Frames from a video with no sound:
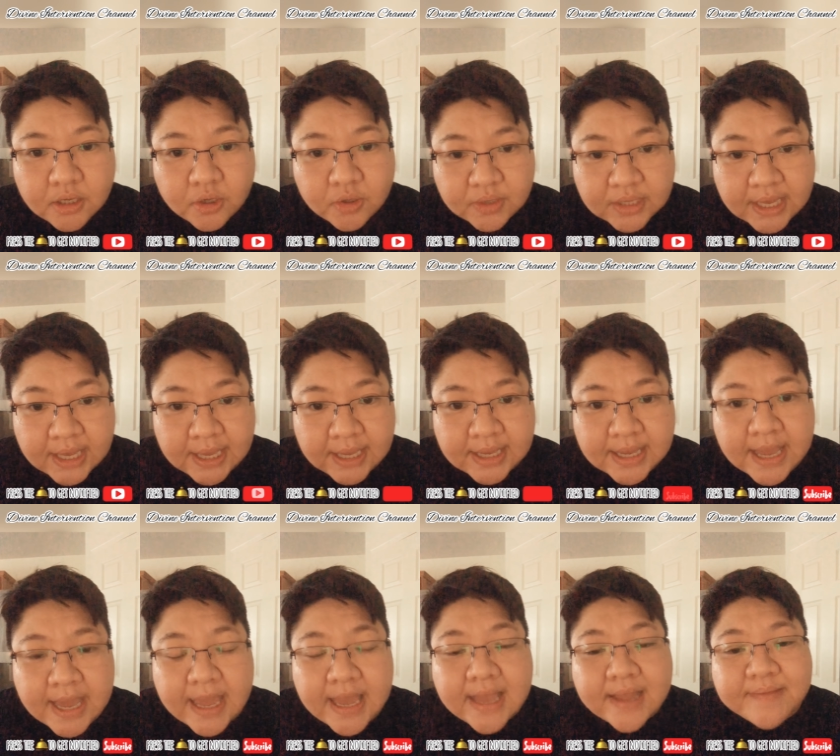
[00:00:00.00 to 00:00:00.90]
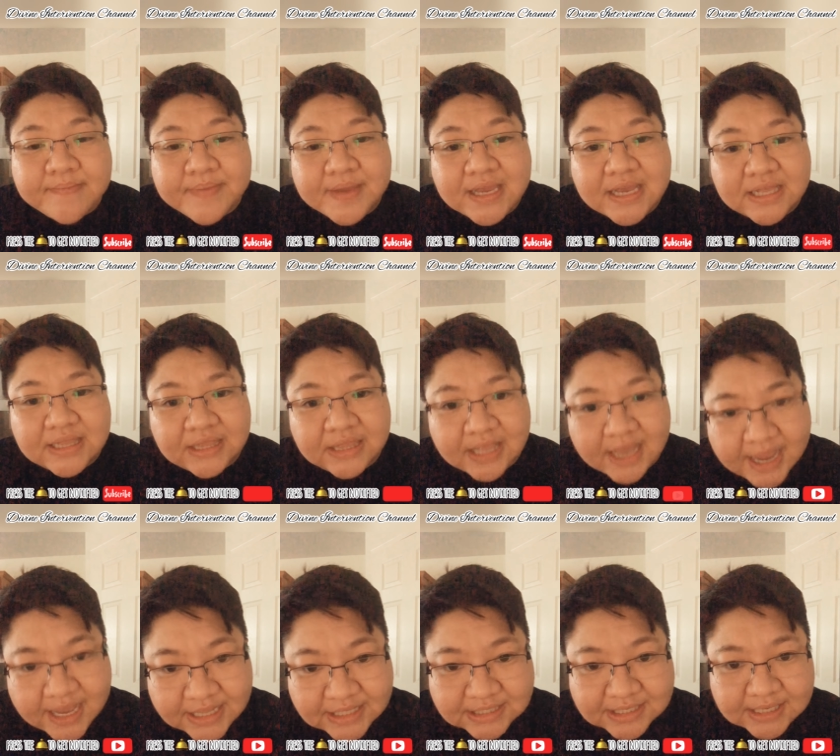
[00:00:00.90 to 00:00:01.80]
okay, and be
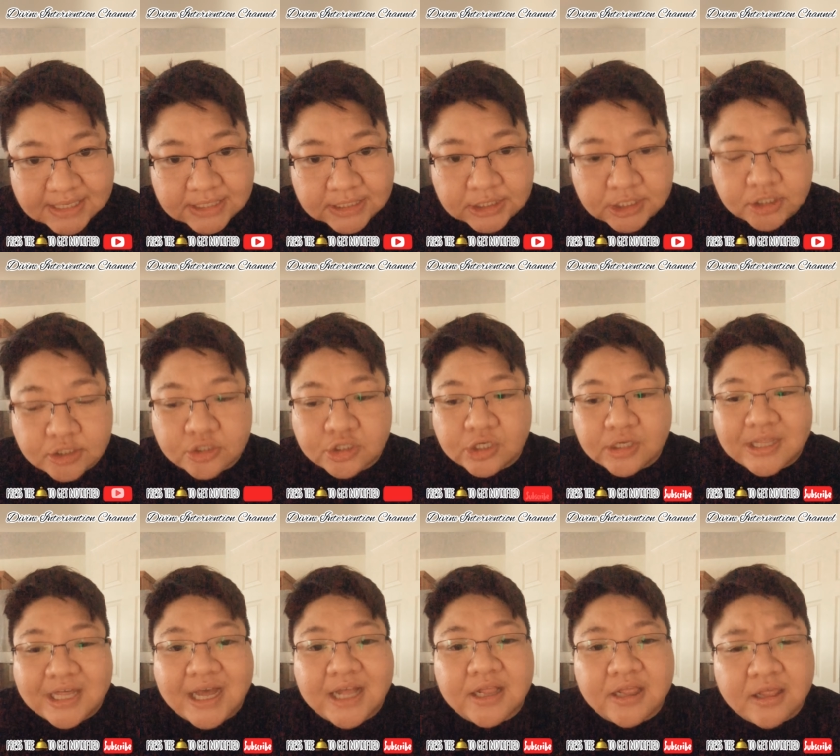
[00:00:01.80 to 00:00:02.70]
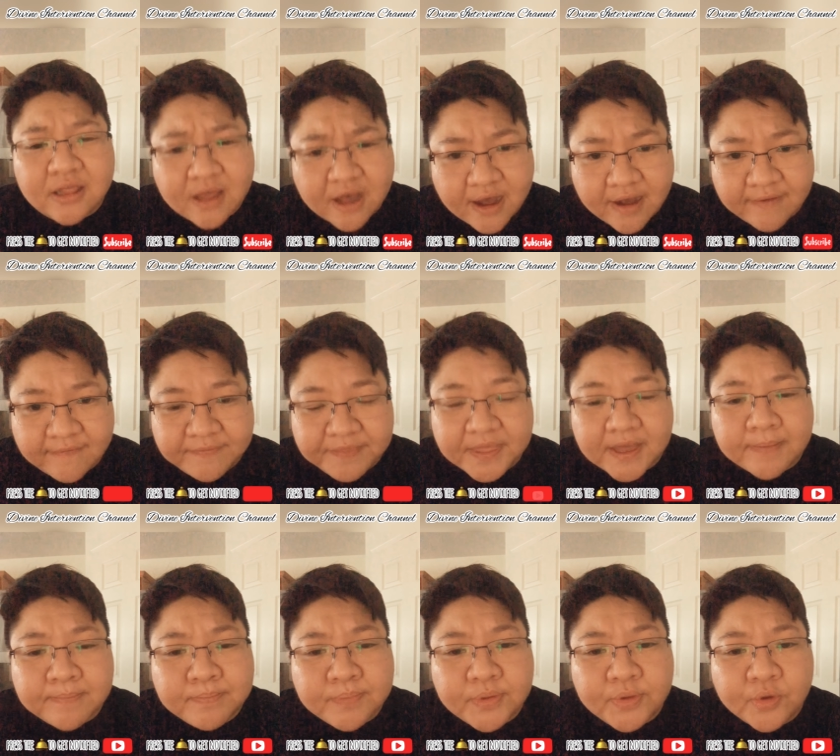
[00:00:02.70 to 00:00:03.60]
enlightened to that love,
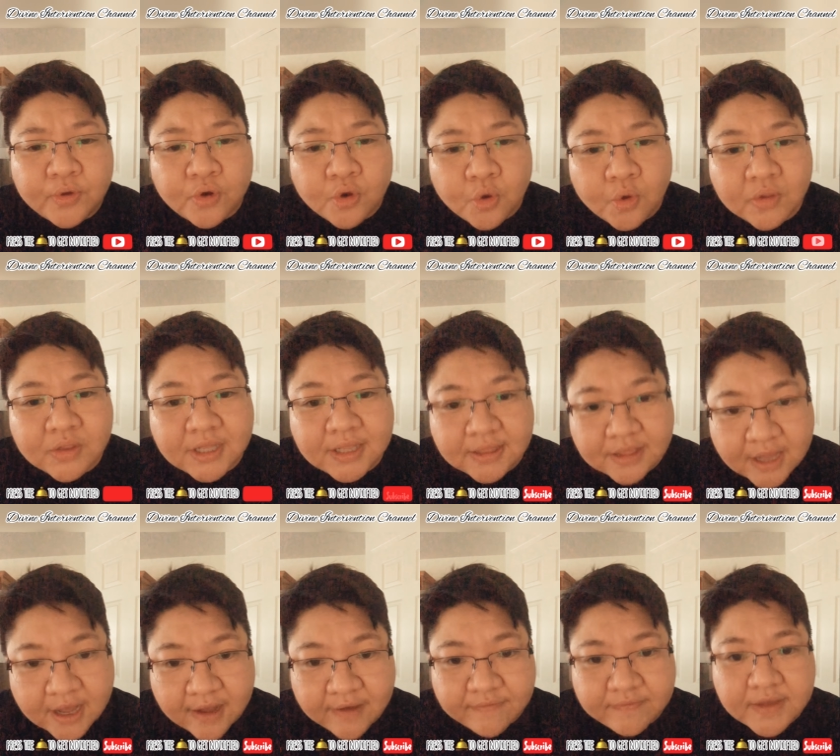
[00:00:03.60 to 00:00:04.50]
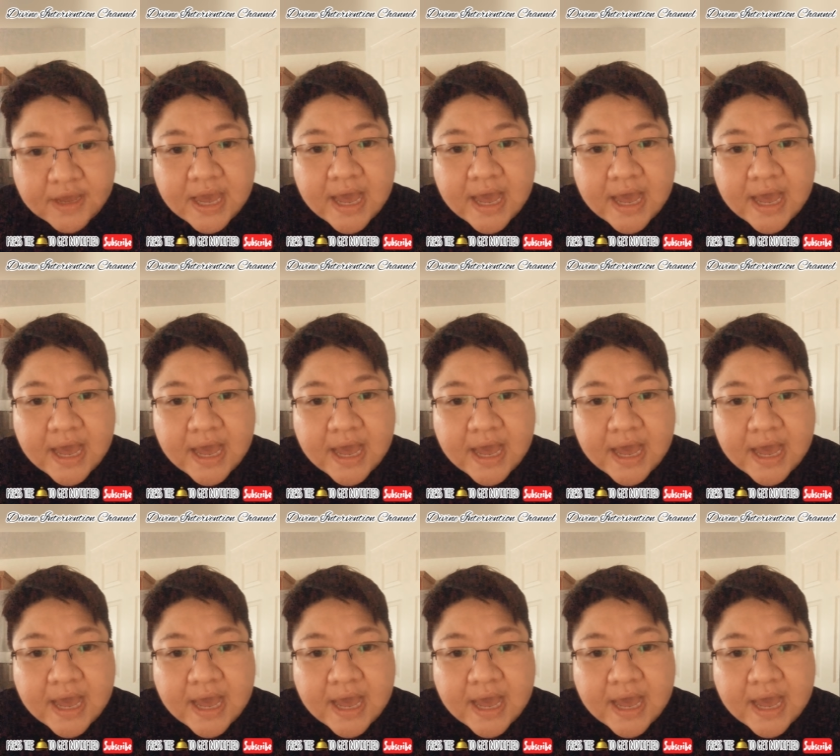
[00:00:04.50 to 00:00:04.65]
that pure holy love,